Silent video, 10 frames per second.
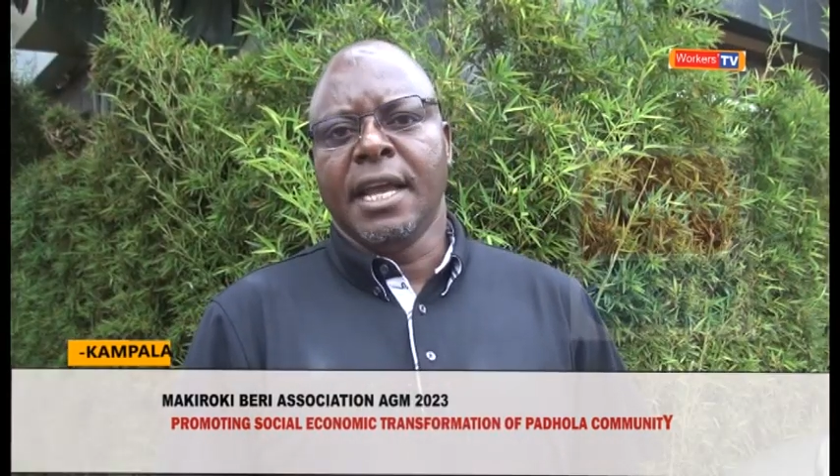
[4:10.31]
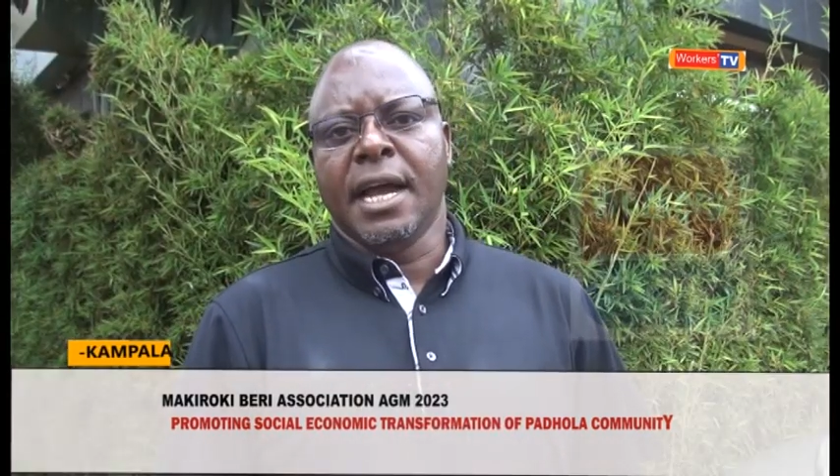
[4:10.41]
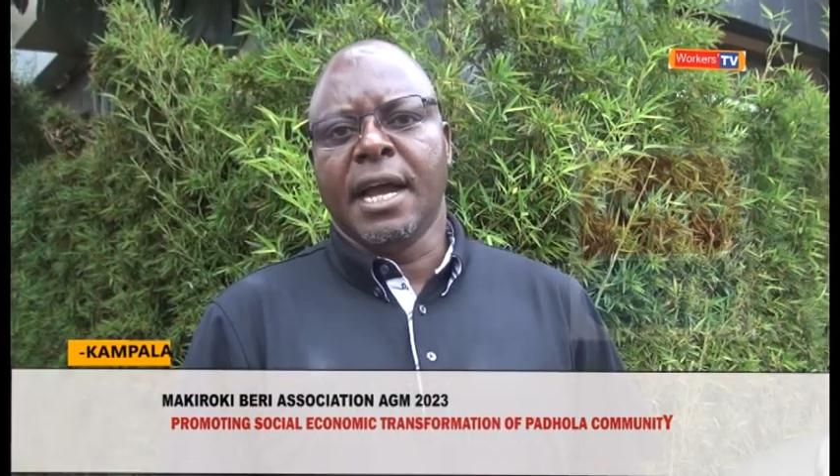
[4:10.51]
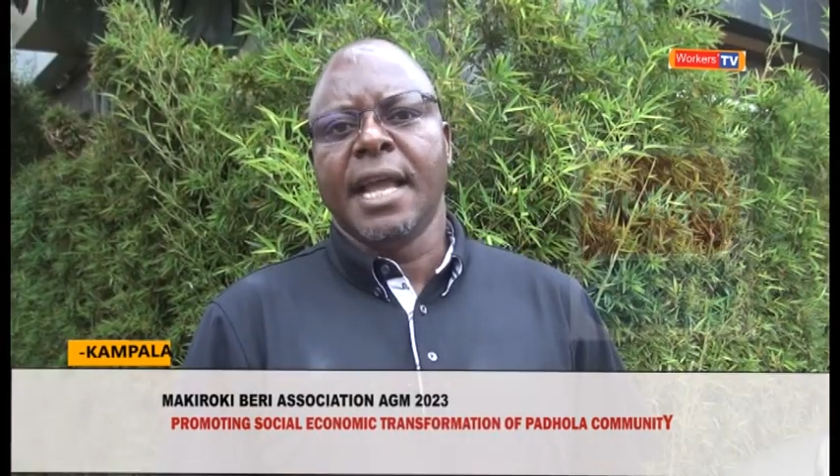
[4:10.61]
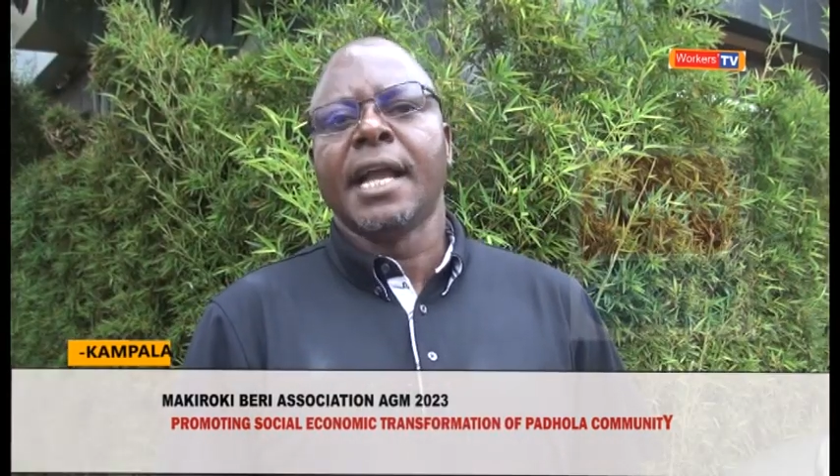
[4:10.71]

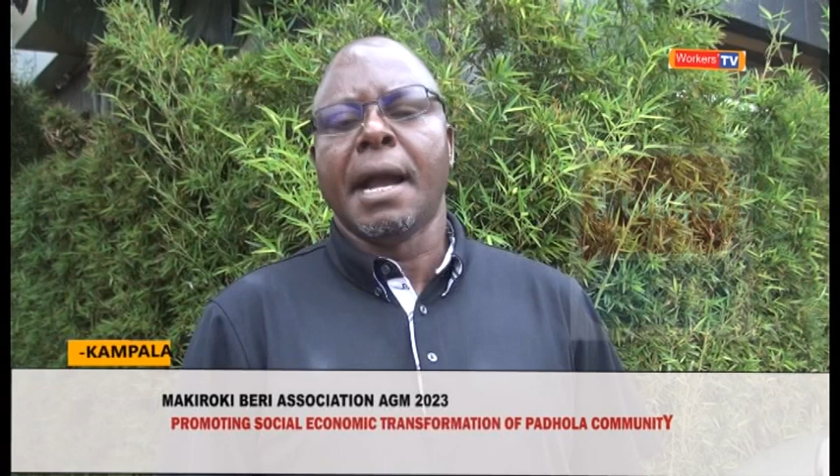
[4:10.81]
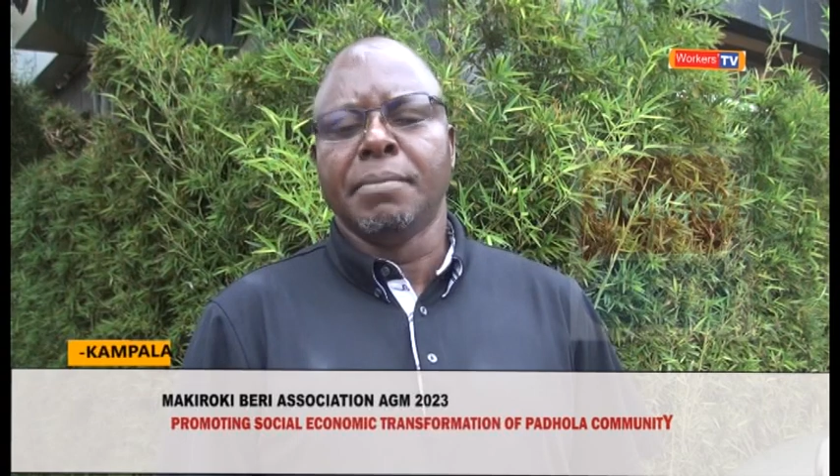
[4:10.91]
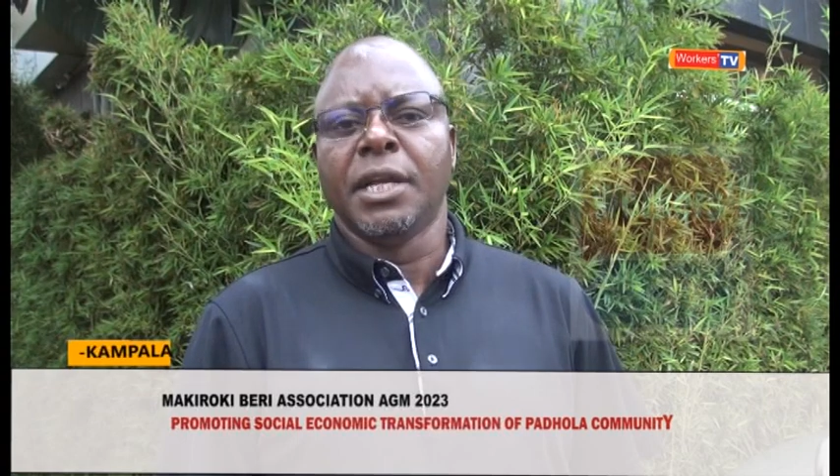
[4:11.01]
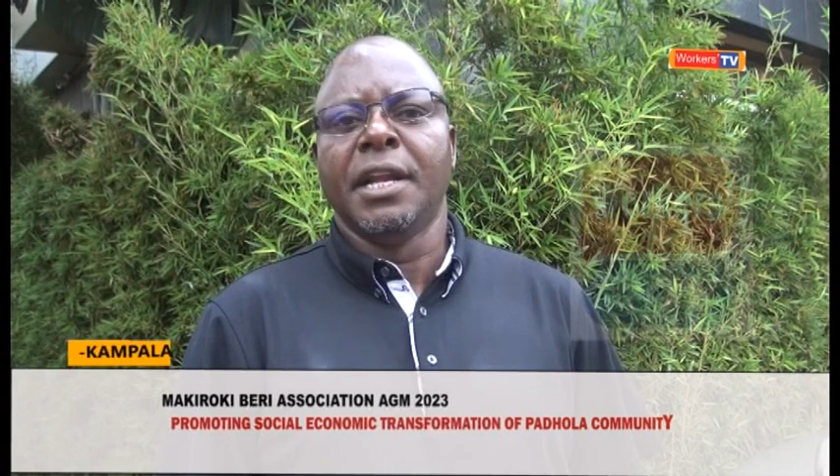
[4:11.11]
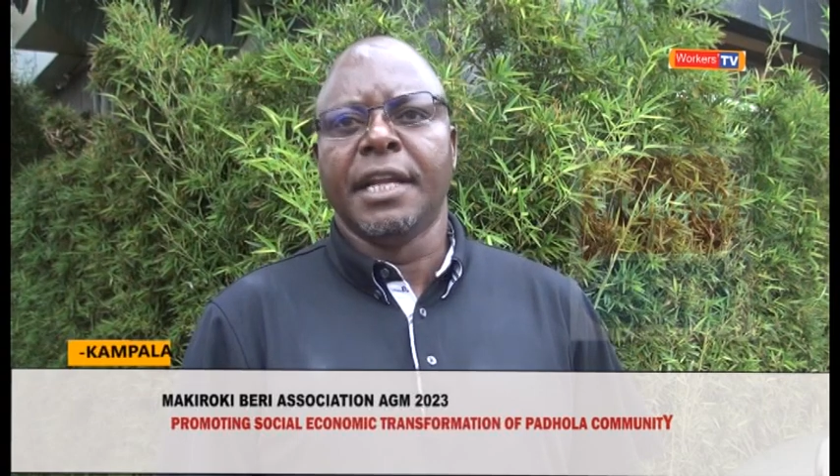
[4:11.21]
uh,
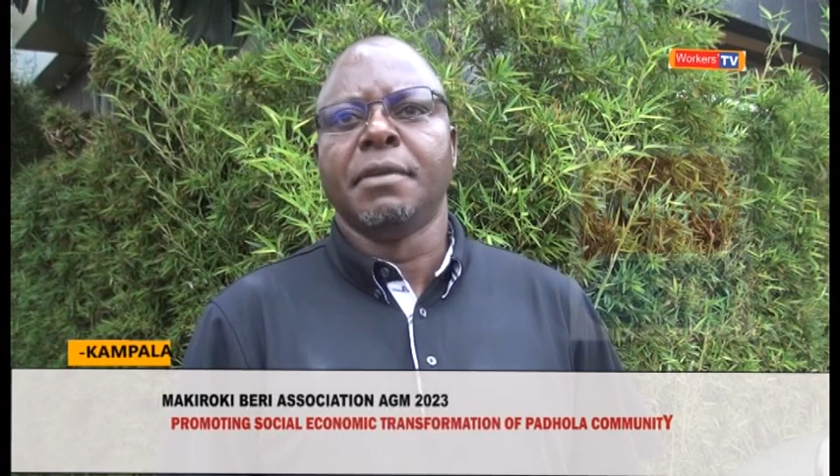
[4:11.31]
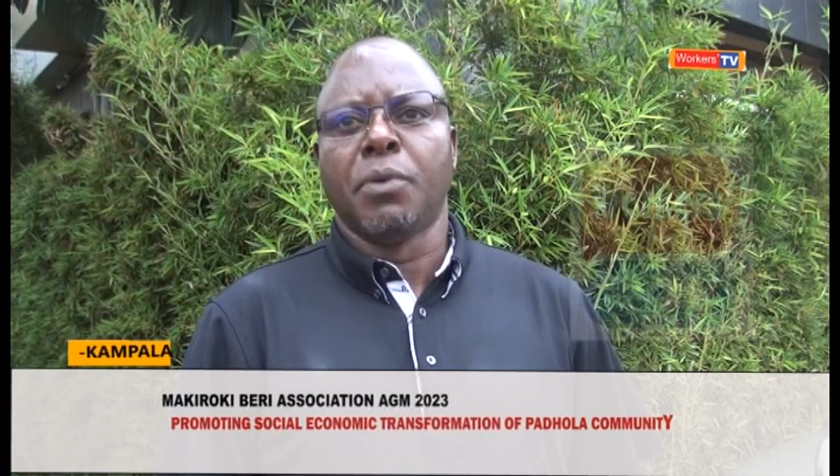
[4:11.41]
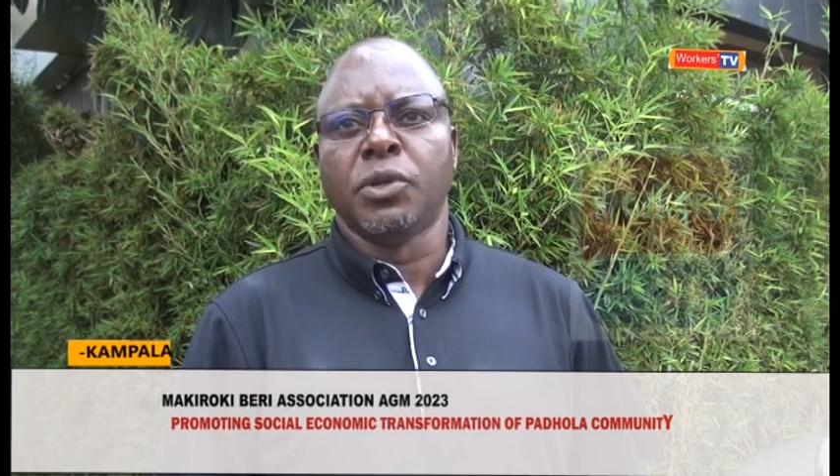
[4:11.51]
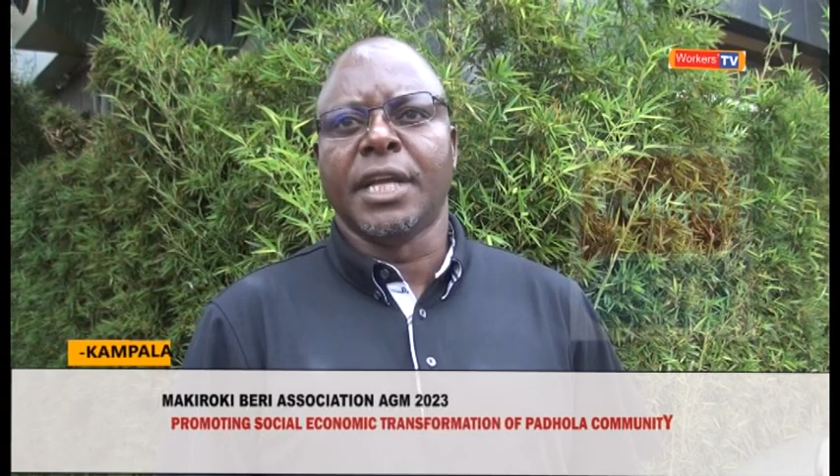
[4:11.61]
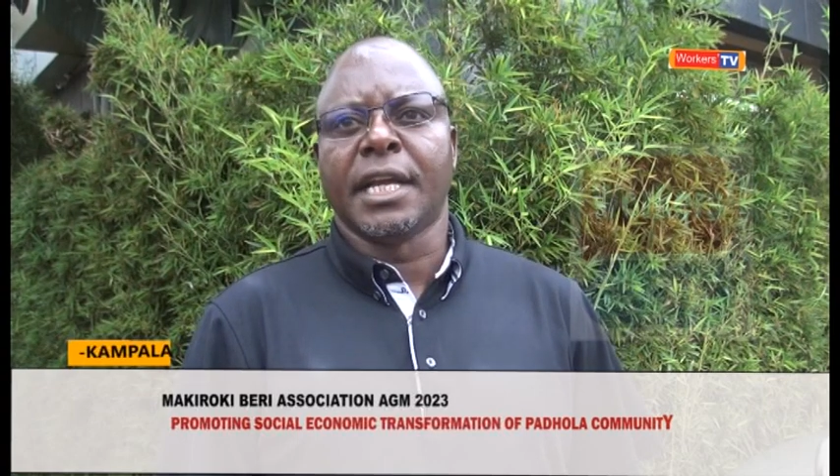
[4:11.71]
income generating
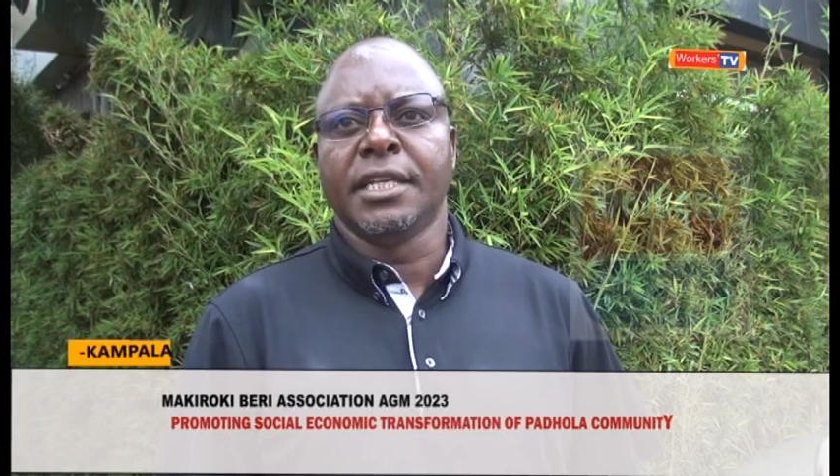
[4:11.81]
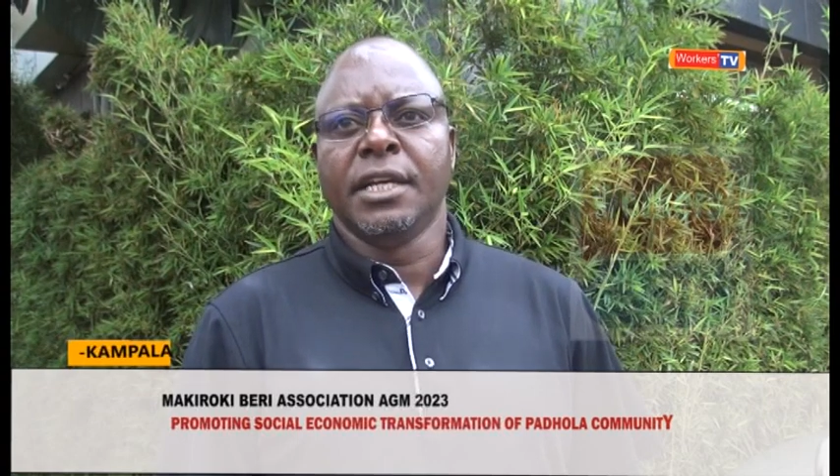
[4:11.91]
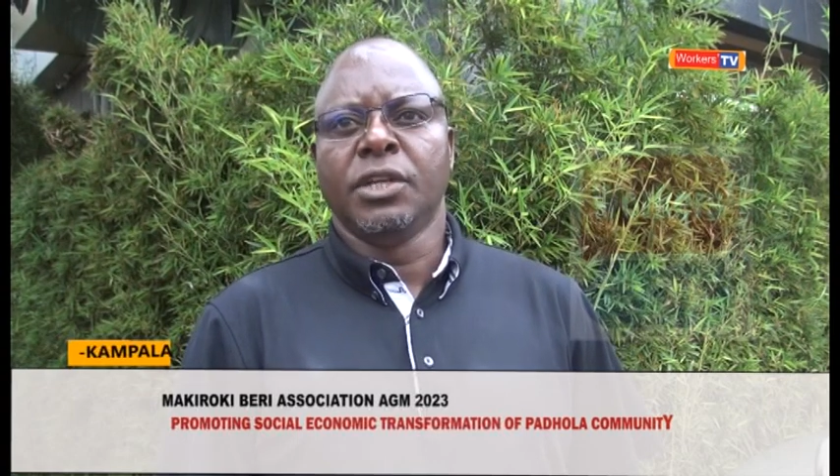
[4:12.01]
project